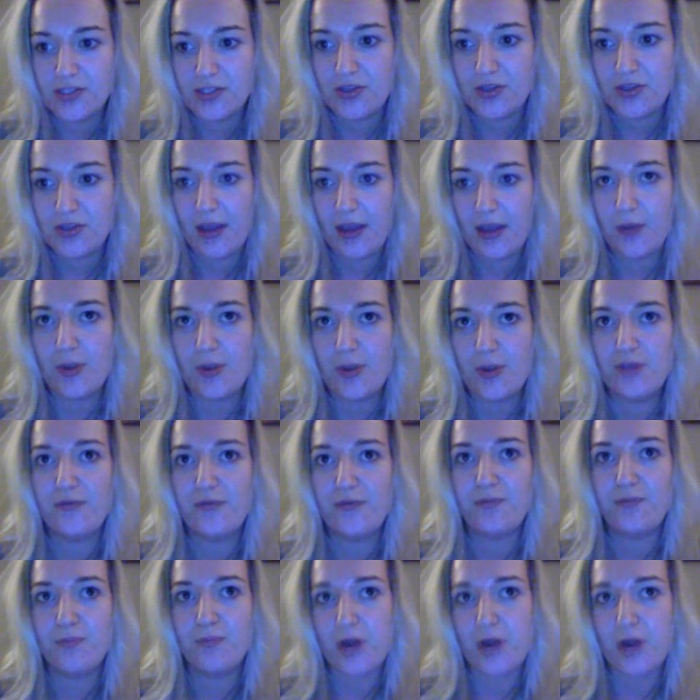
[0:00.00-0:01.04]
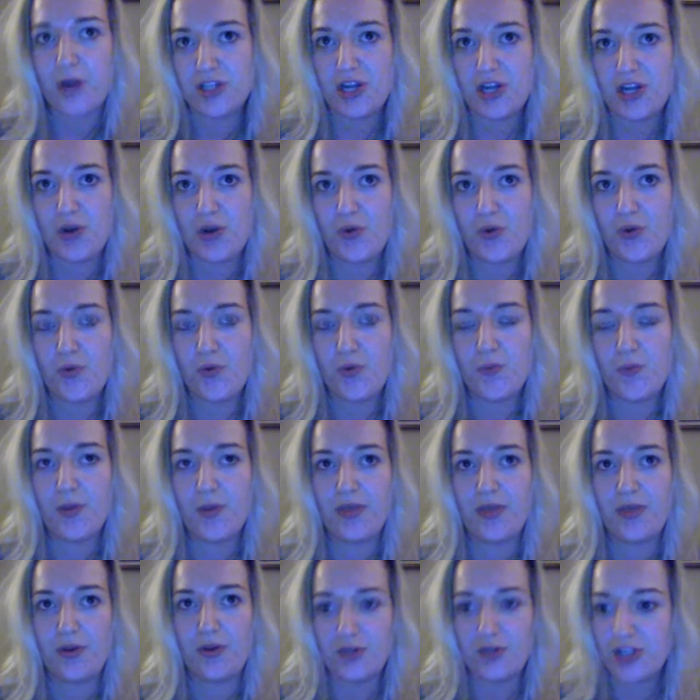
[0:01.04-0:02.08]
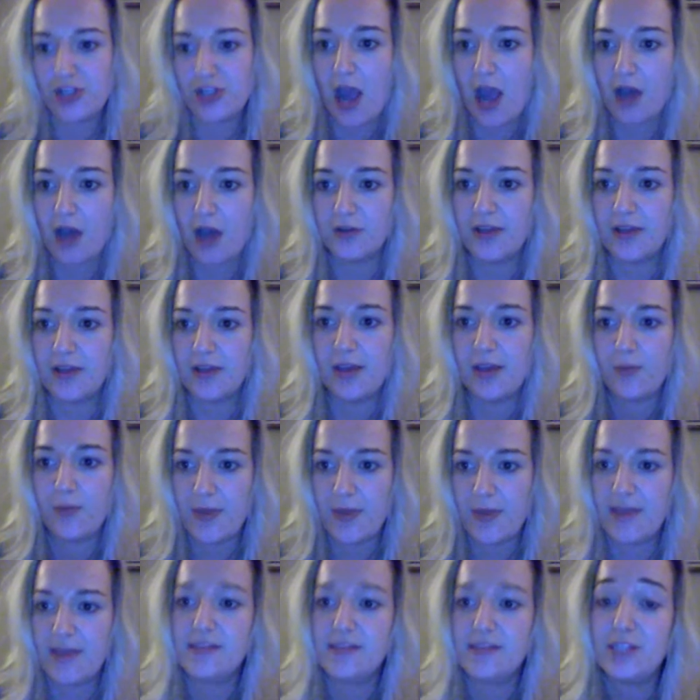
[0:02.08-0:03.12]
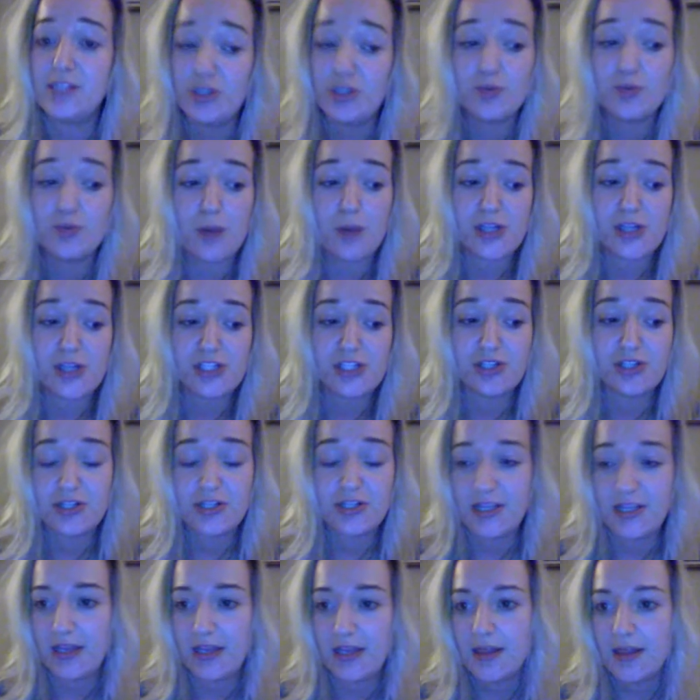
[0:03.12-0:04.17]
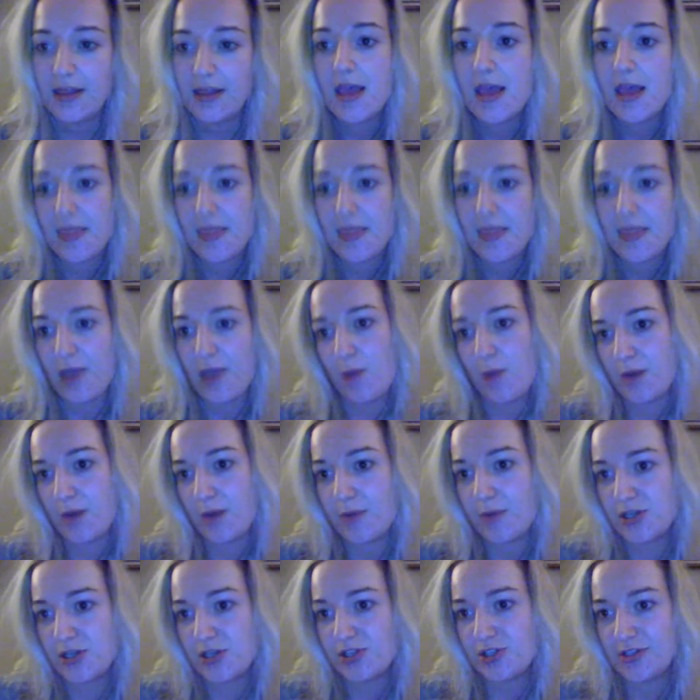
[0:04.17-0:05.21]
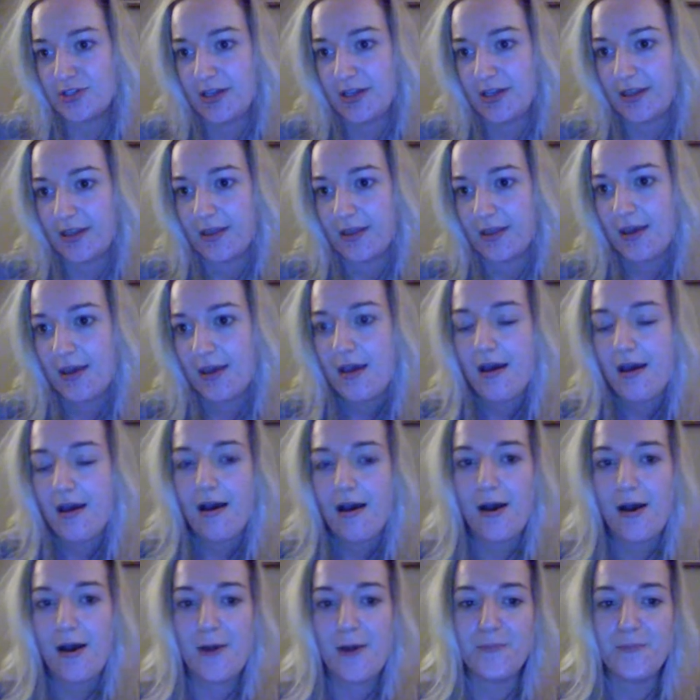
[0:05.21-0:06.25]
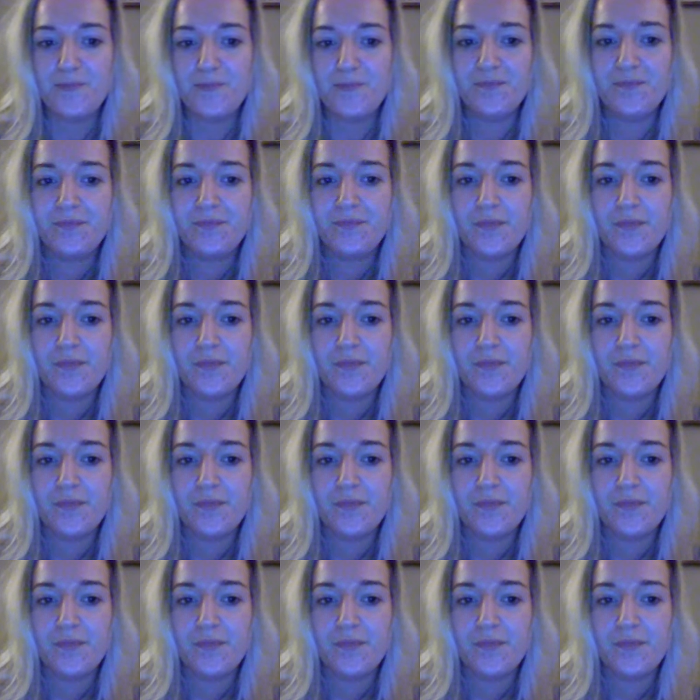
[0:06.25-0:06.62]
So like when you brush at home with your child, like when they see you brushing their teeth, they want to brush their teeth. Um,